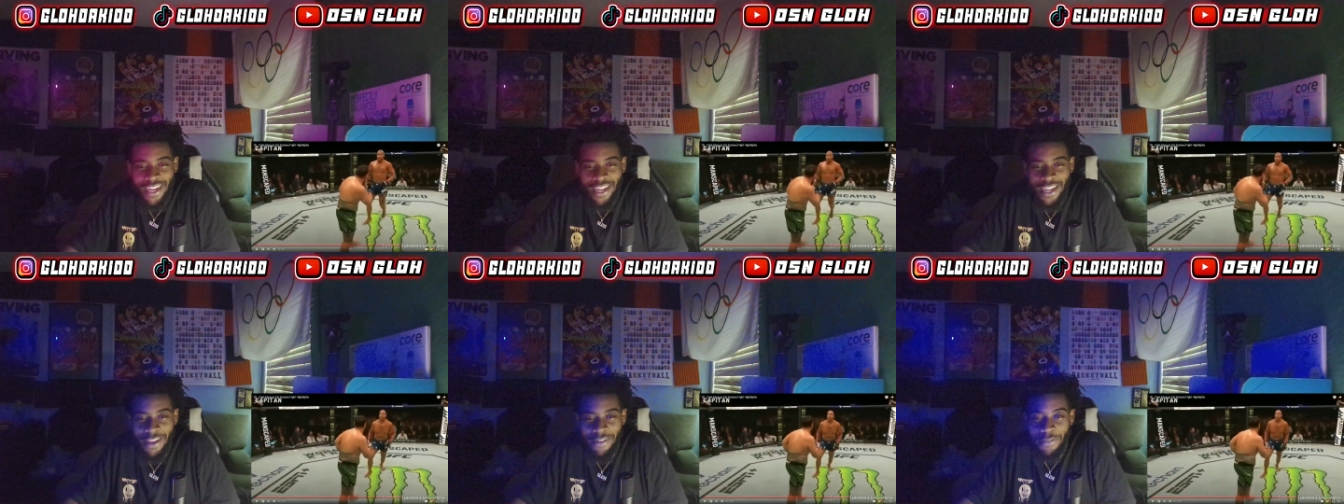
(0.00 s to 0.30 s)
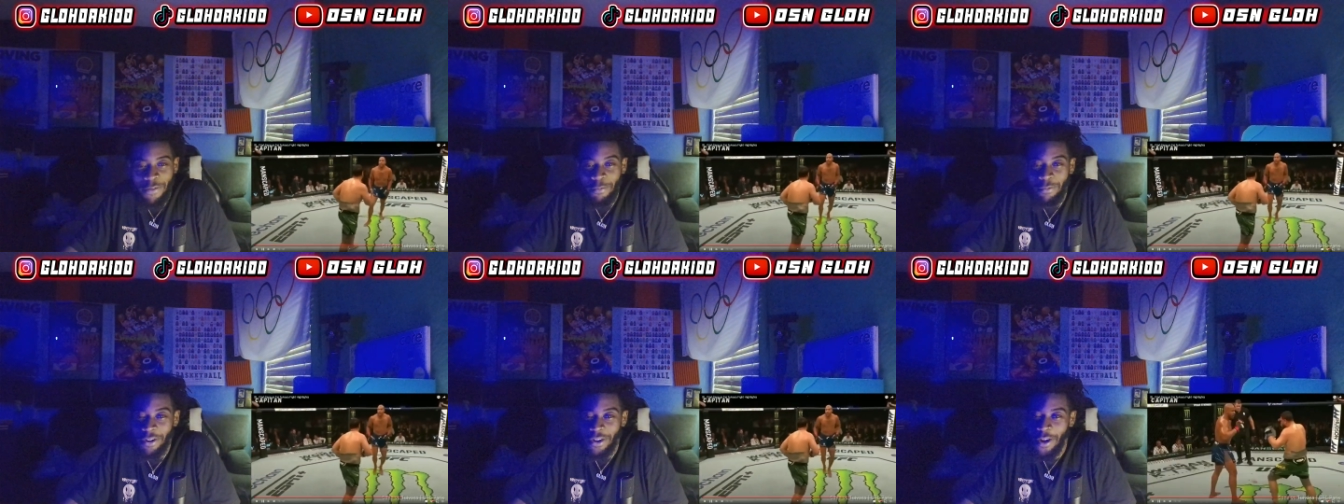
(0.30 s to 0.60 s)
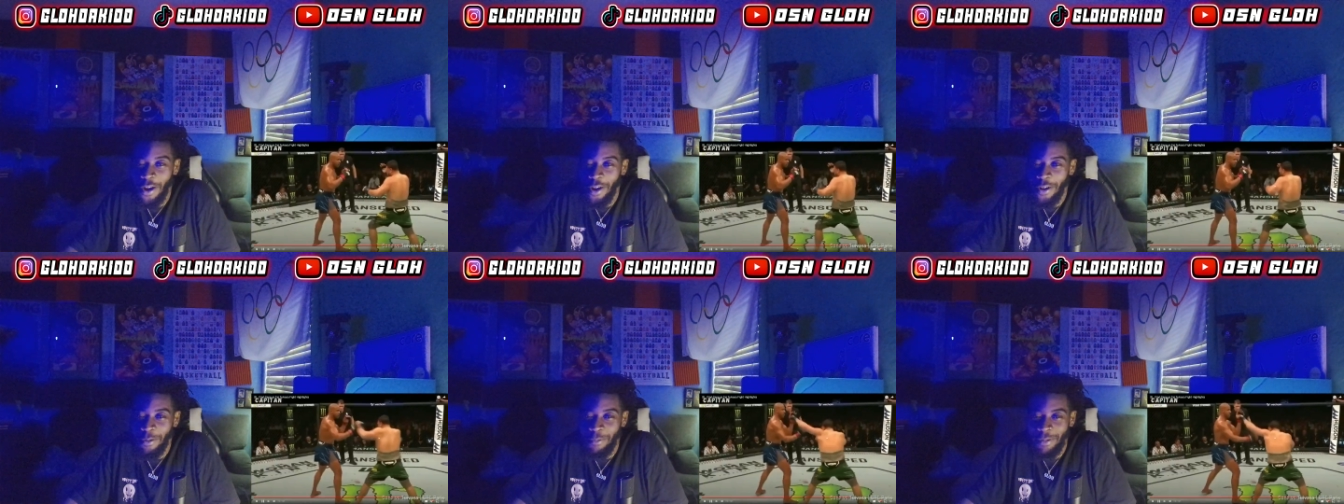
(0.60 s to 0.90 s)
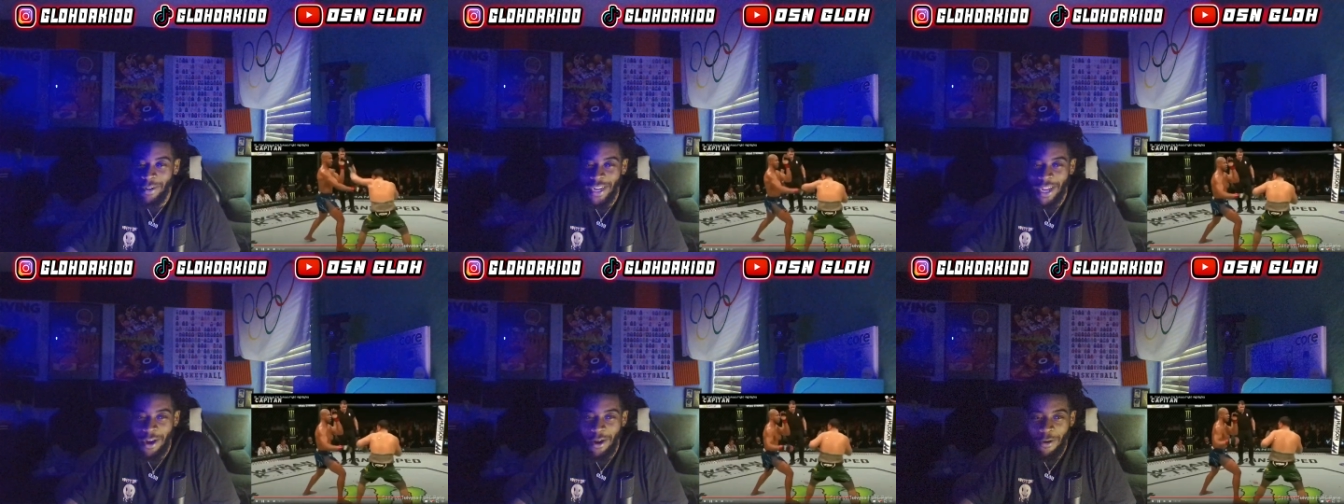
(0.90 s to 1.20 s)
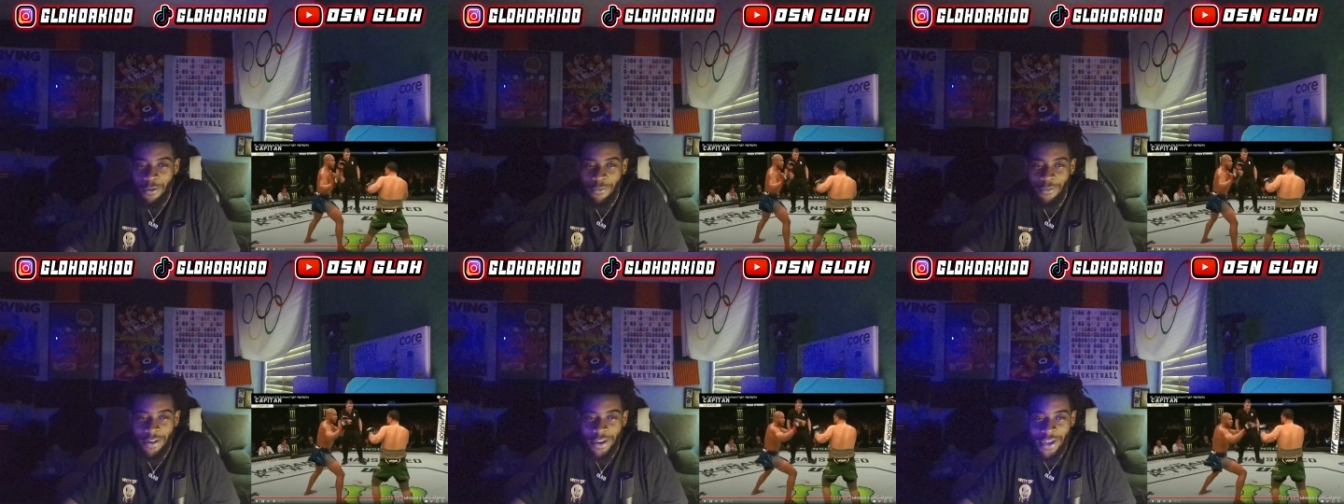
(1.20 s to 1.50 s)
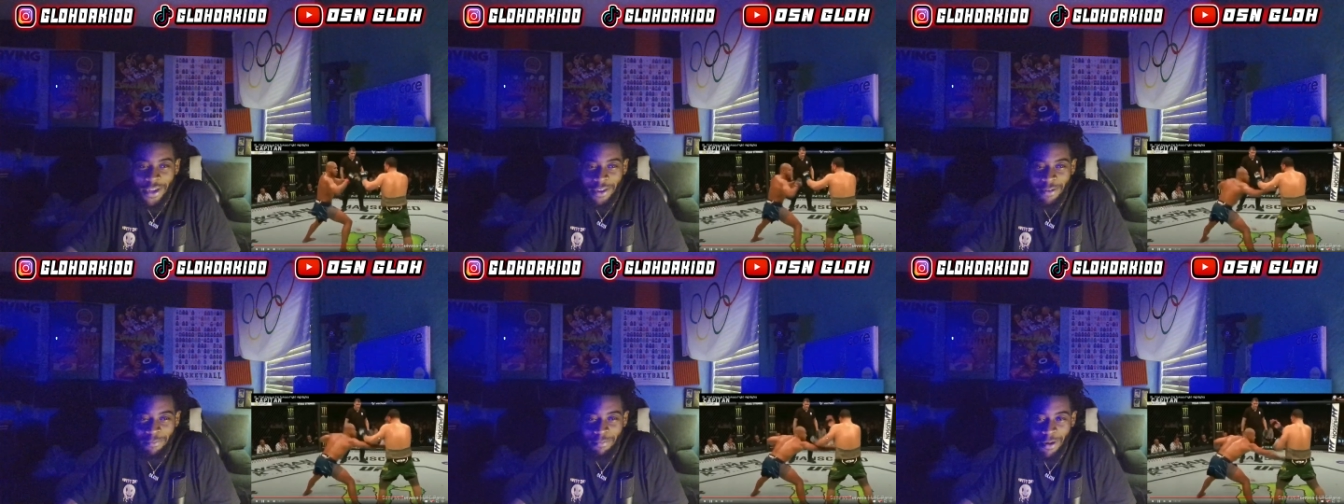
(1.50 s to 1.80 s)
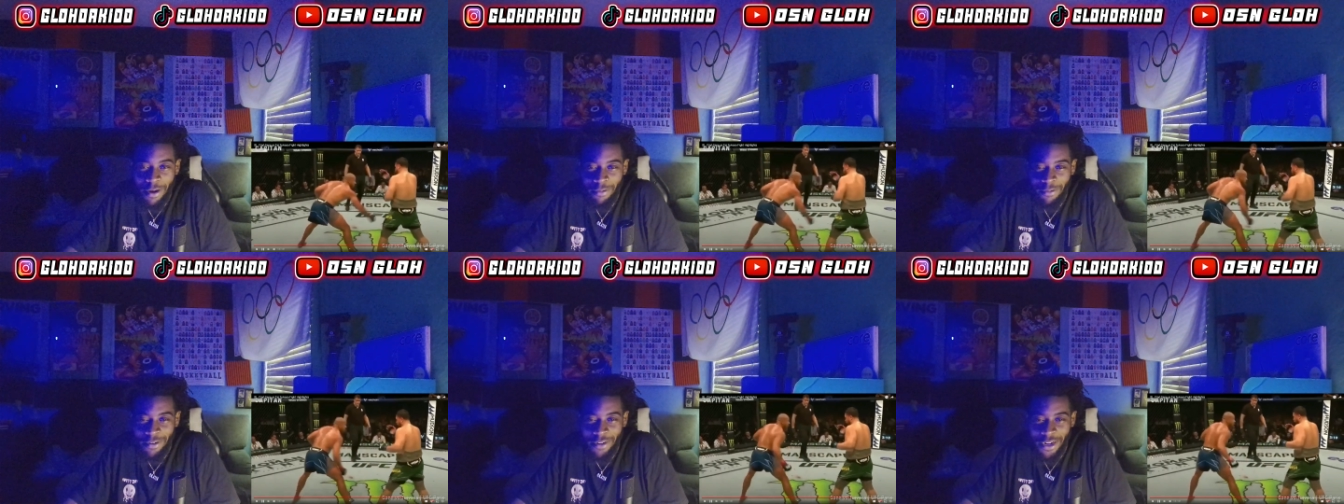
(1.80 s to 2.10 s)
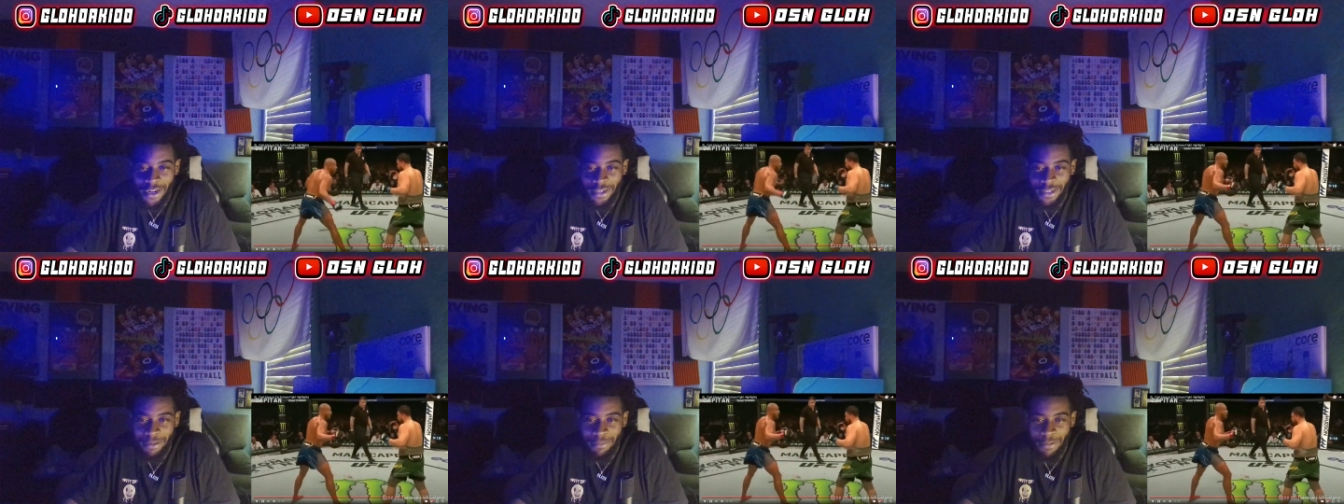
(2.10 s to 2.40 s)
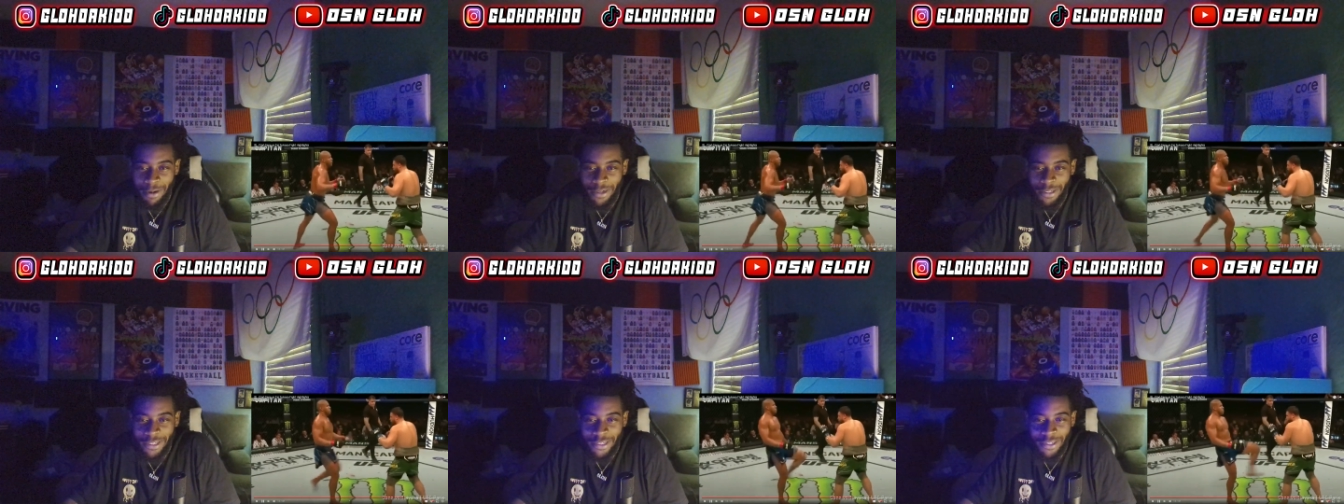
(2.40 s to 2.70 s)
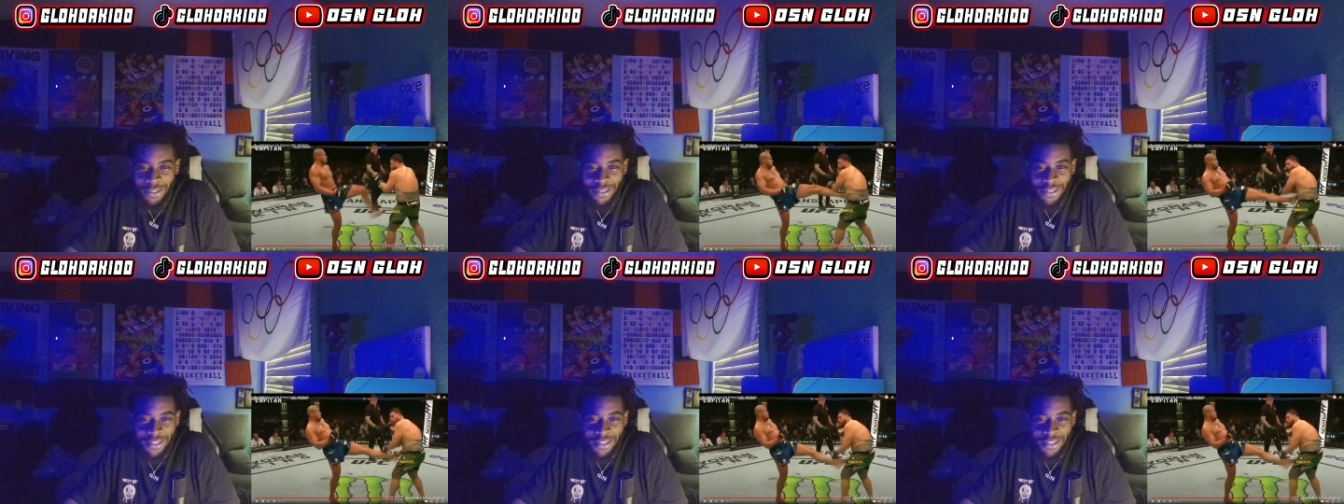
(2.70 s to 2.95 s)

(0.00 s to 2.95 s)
If he would have caught him with that overhand, he probably would knocked him out though.